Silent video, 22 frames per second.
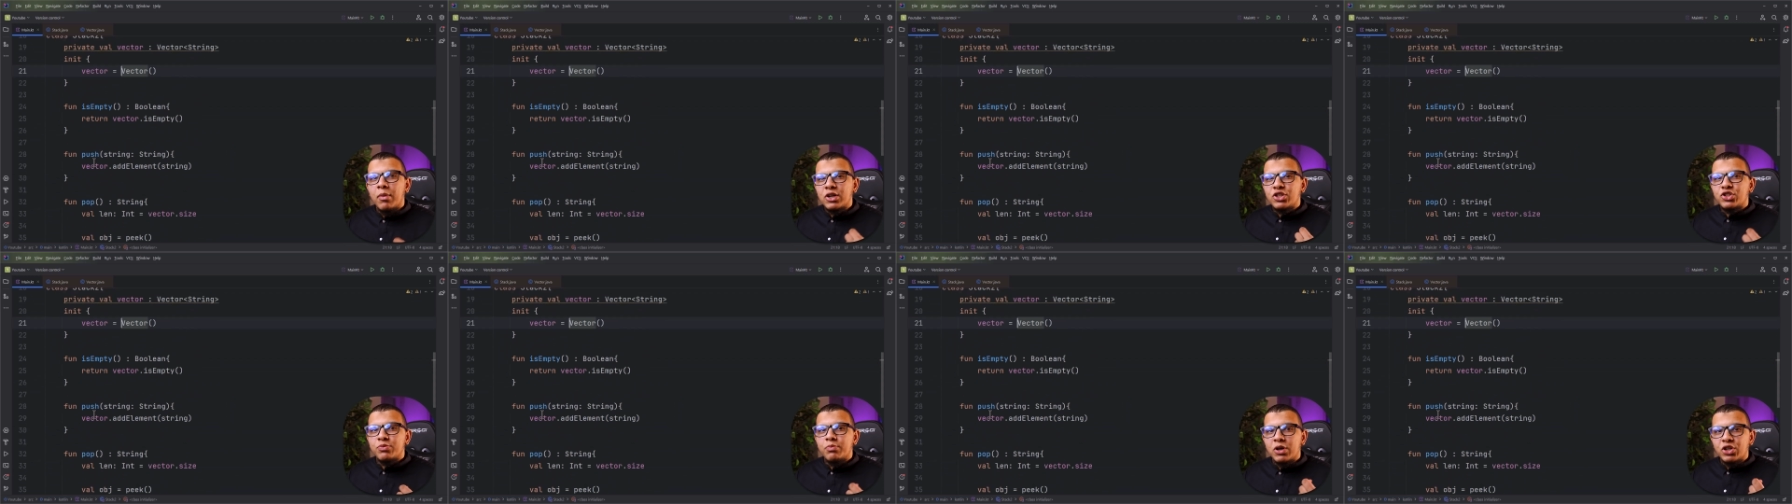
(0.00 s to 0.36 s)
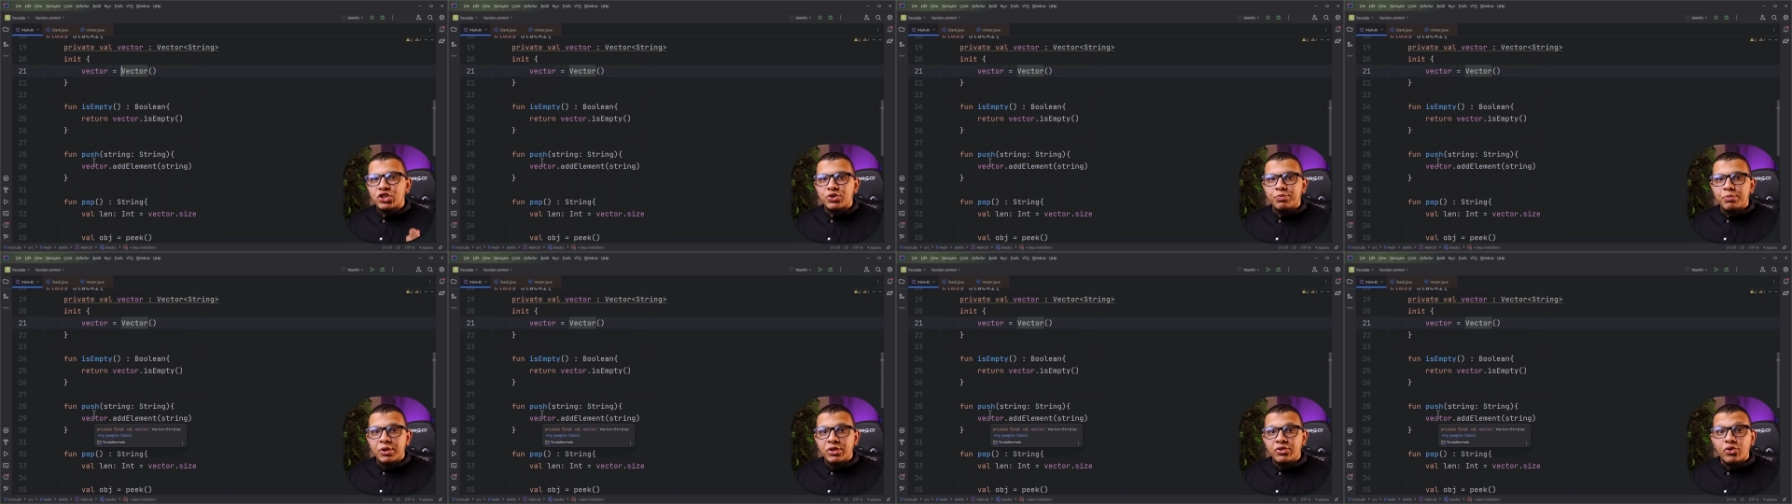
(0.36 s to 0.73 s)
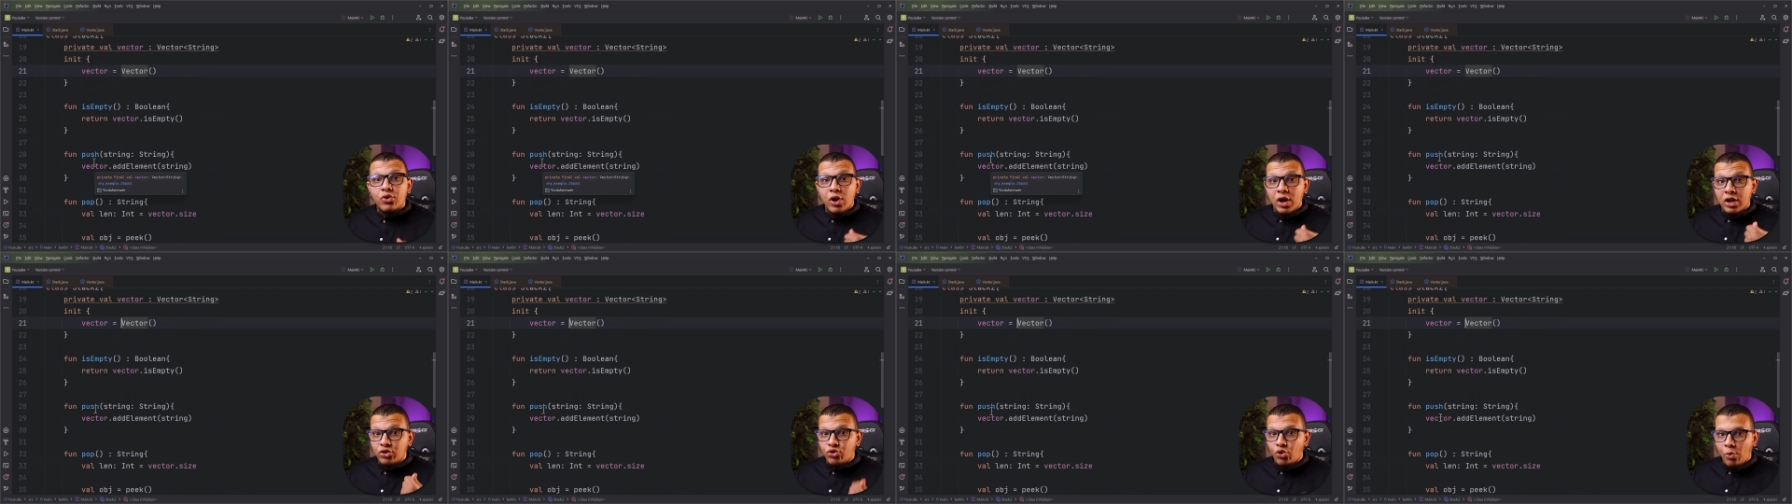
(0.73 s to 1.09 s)
much, much
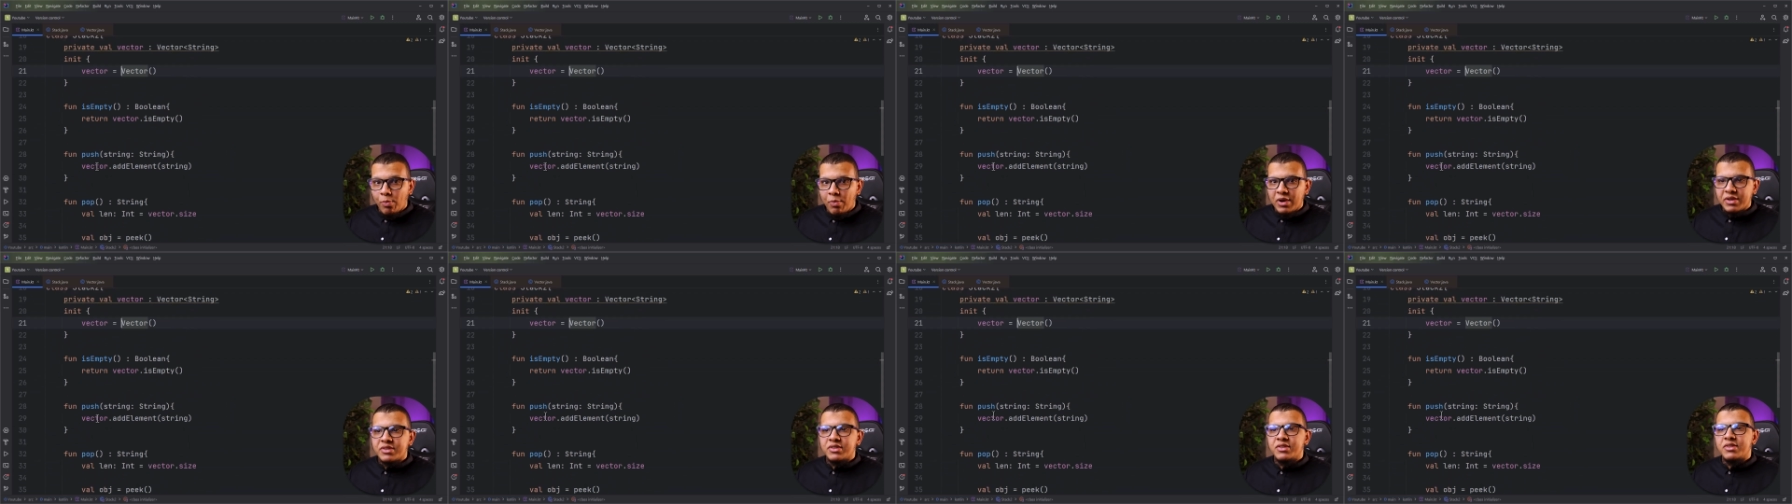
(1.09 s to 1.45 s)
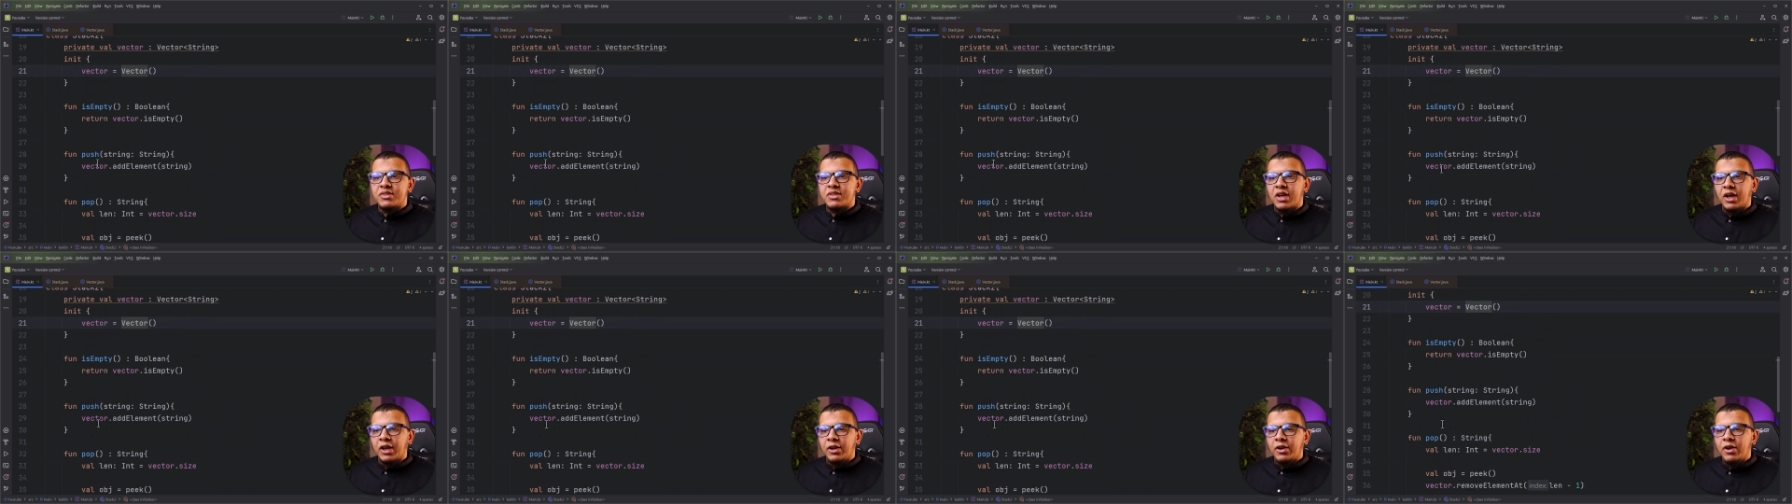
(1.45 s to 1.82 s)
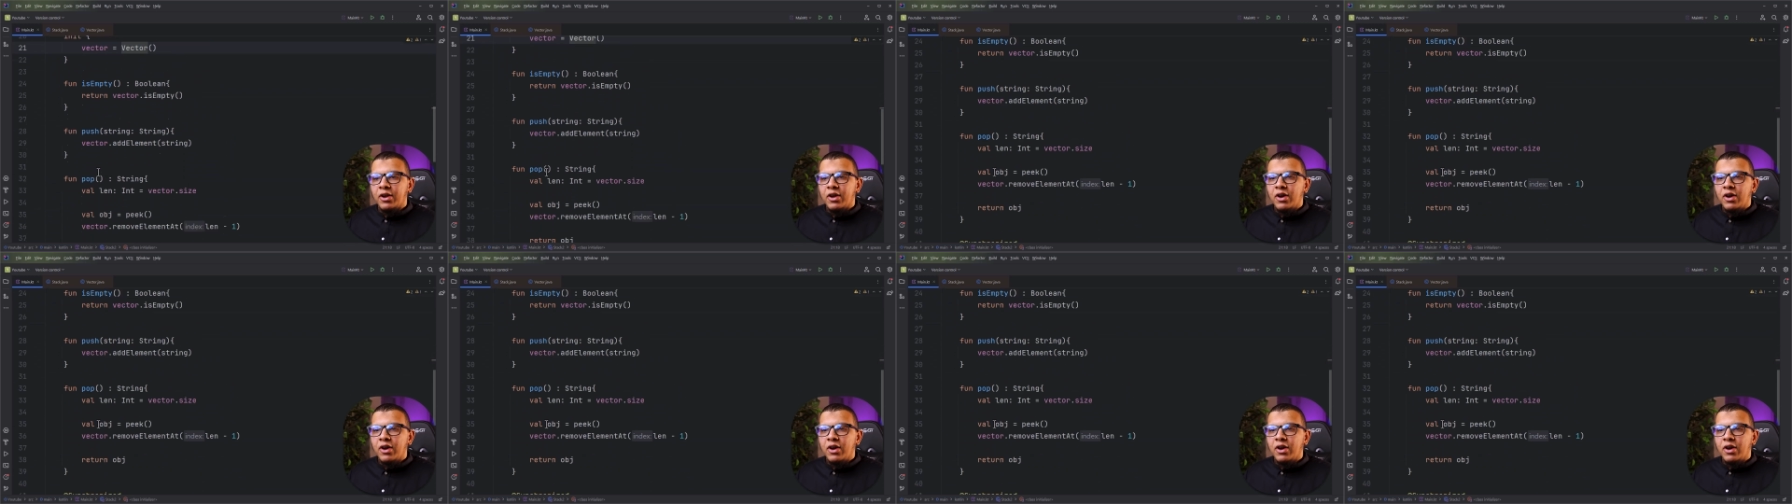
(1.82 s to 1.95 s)
better and robust design.